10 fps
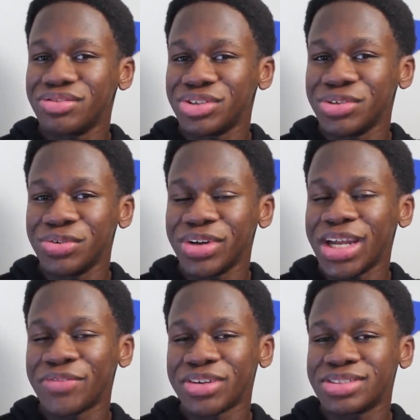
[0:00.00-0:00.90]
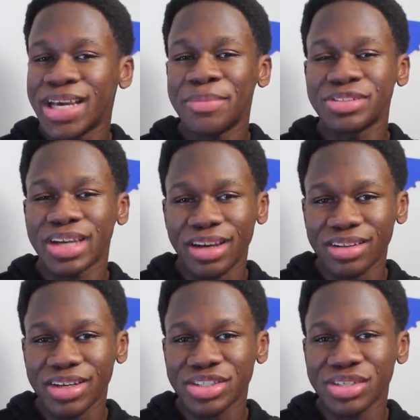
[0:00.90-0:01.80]
do inverse damage
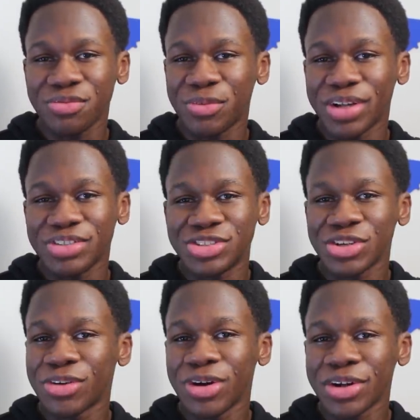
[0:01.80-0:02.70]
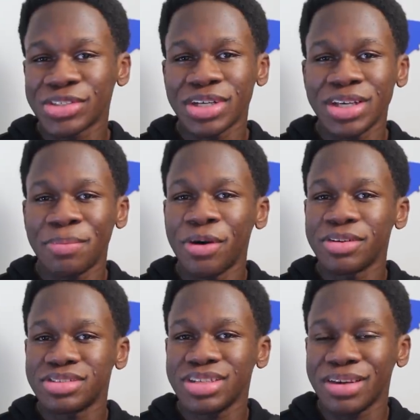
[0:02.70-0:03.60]
calculation when Zoroark is on the
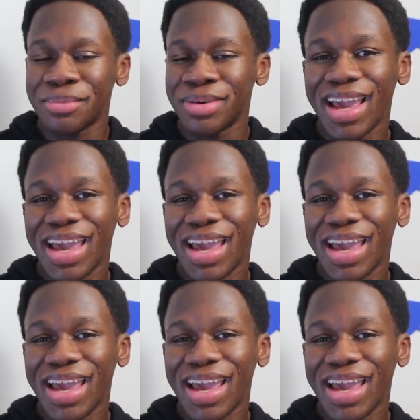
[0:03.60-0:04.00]
opponent's team.